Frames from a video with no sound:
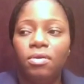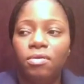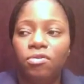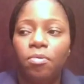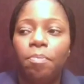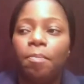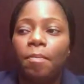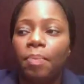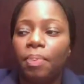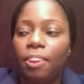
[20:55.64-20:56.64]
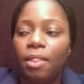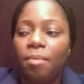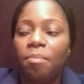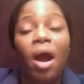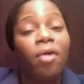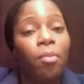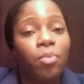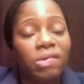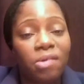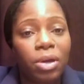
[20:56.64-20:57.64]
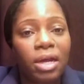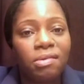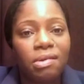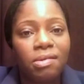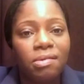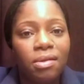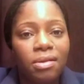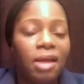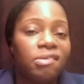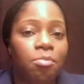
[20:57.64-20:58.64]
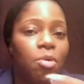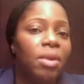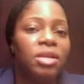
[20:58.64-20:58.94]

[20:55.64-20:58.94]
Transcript: to power up with someone else's, that's the moment